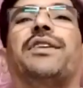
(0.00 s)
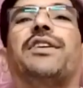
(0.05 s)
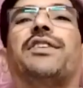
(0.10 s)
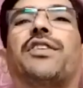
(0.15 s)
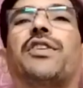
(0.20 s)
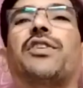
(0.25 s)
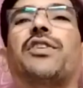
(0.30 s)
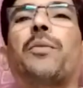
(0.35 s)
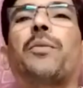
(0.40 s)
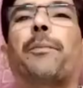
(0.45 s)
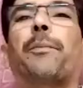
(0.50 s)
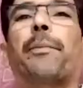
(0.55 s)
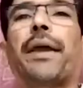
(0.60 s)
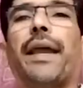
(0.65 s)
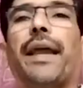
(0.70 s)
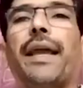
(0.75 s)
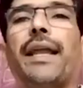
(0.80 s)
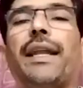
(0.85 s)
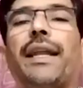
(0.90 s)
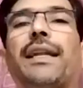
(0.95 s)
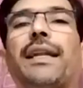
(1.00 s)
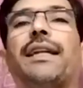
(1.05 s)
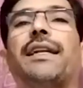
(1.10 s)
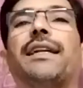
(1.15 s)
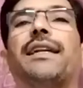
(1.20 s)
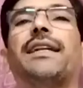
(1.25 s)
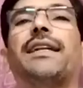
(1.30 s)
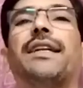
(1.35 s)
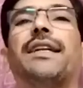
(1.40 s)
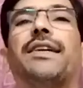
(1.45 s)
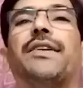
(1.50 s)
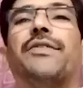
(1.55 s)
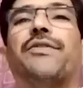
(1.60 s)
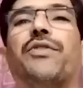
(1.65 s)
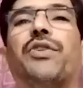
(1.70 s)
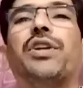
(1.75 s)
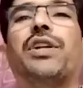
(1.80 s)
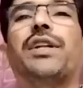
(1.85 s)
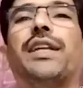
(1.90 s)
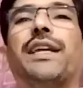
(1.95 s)
So the pain,
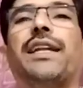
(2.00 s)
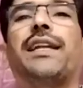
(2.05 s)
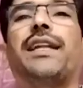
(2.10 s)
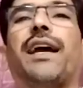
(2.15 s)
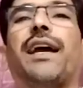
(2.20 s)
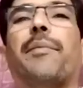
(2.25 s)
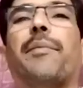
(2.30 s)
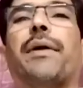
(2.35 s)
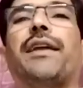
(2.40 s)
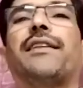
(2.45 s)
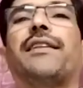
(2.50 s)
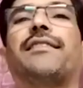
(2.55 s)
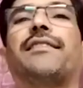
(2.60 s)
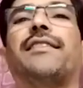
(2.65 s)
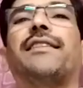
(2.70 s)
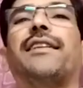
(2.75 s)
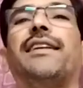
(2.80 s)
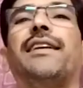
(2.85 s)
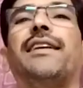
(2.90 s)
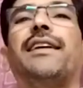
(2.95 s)
what it happens,